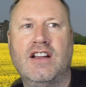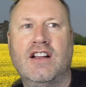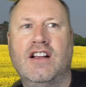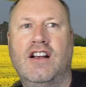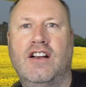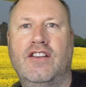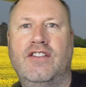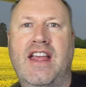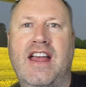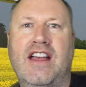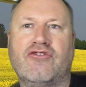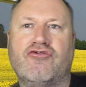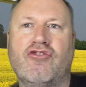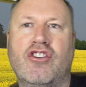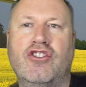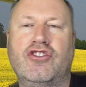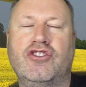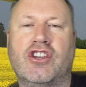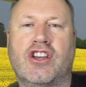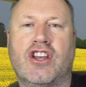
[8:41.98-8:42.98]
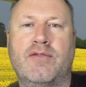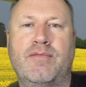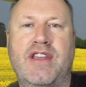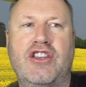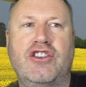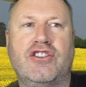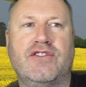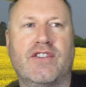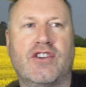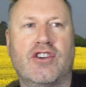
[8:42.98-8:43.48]
and now drones are going to be
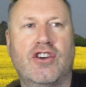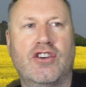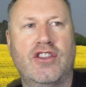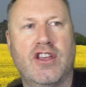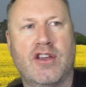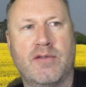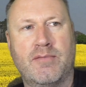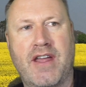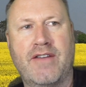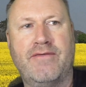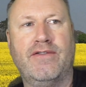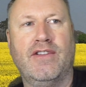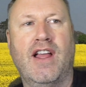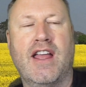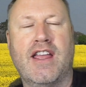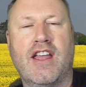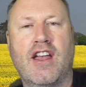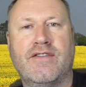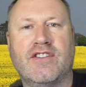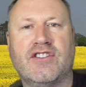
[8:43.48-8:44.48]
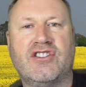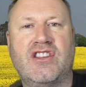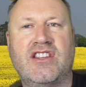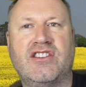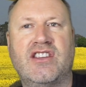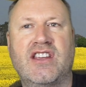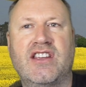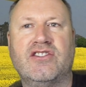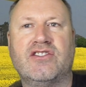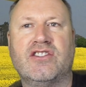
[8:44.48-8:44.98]
used for good, they're going to be flying over
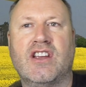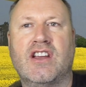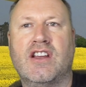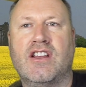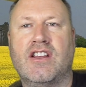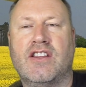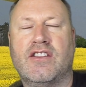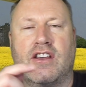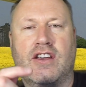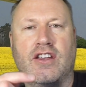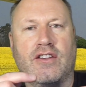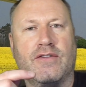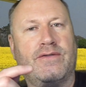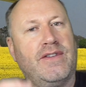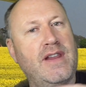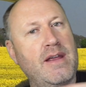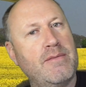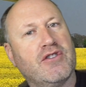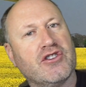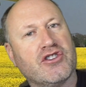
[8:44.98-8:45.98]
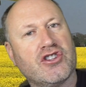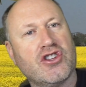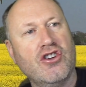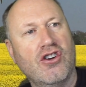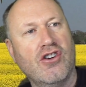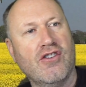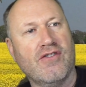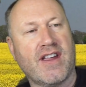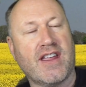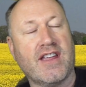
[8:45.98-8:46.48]
cities. They've got to flip the
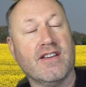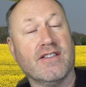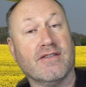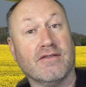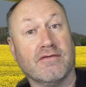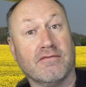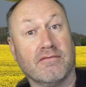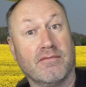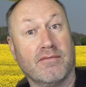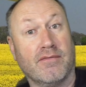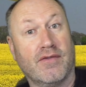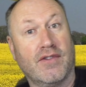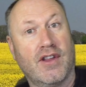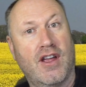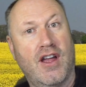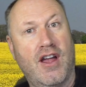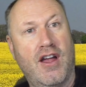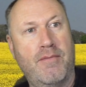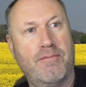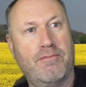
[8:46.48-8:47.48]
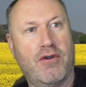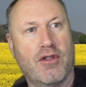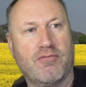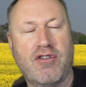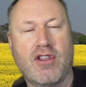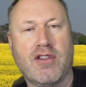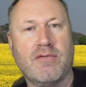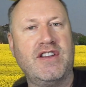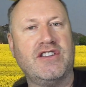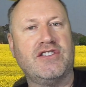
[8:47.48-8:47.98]
story. But the
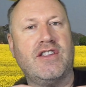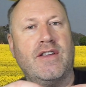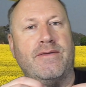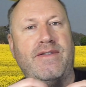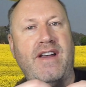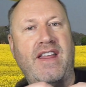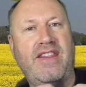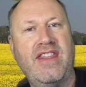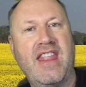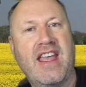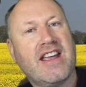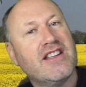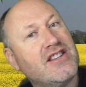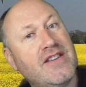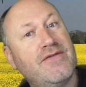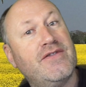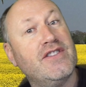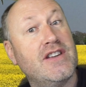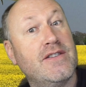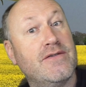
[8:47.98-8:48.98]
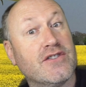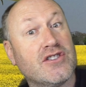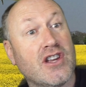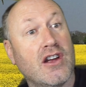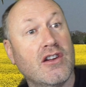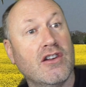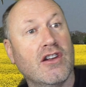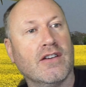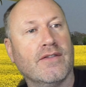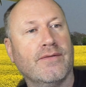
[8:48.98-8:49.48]
problem is they've fed negativity for
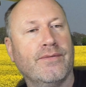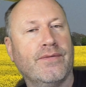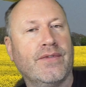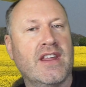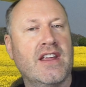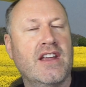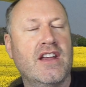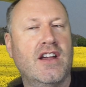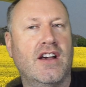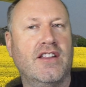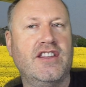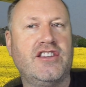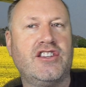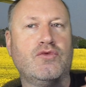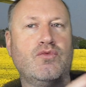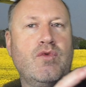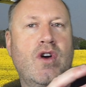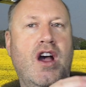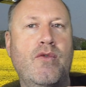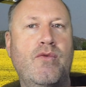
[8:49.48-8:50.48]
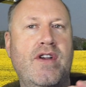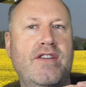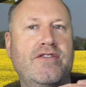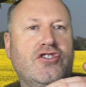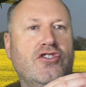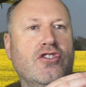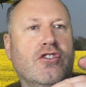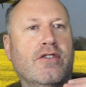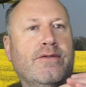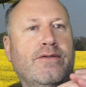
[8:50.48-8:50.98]
so long. And this is why we're
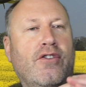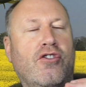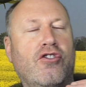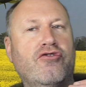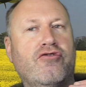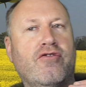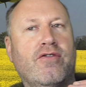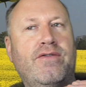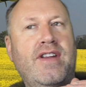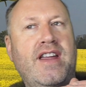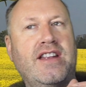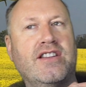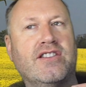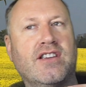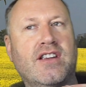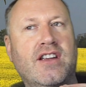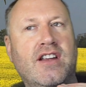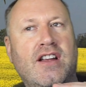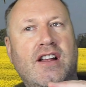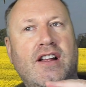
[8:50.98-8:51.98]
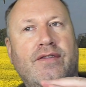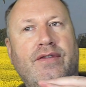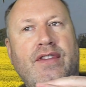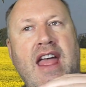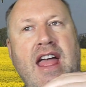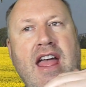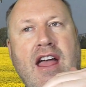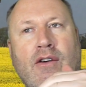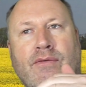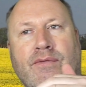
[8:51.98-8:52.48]
stuck at 400 feet.
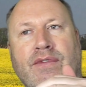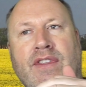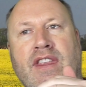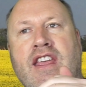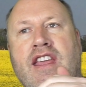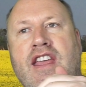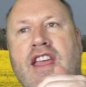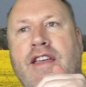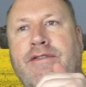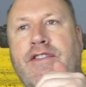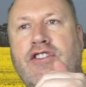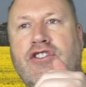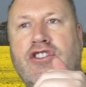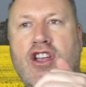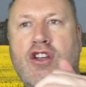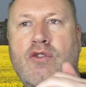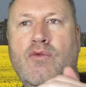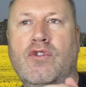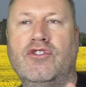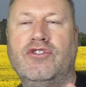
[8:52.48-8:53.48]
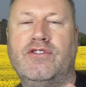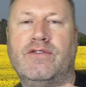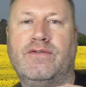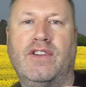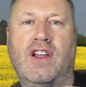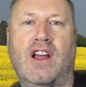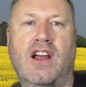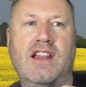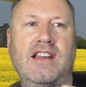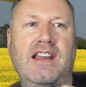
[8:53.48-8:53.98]
Now, if you do want to
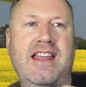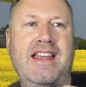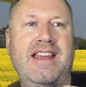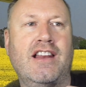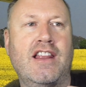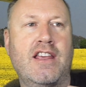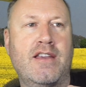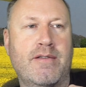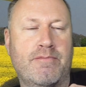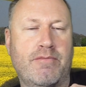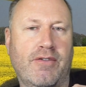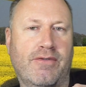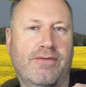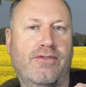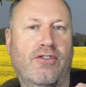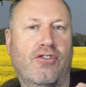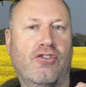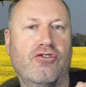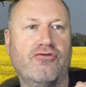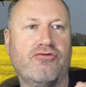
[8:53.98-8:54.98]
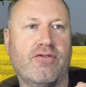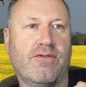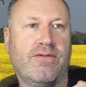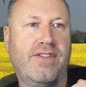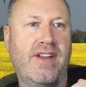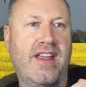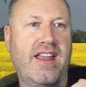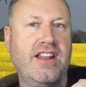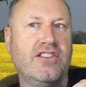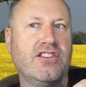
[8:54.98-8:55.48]
fly legally above 400
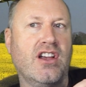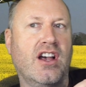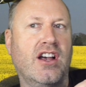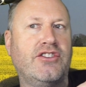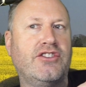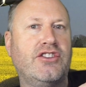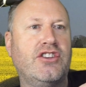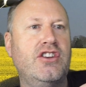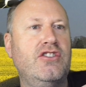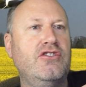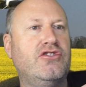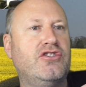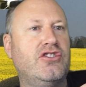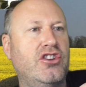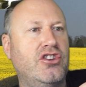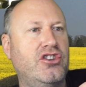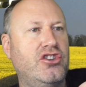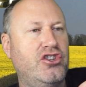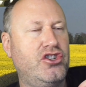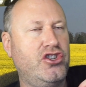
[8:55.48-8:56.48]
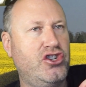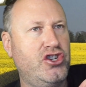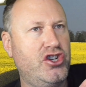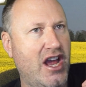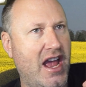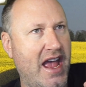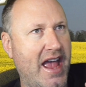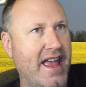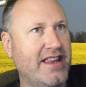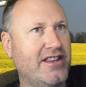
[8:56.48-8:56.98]
feet, I do
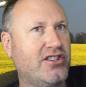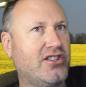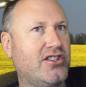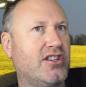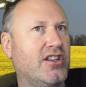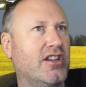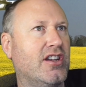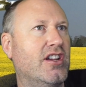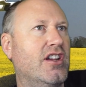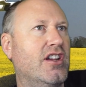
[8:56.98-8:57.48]
suggest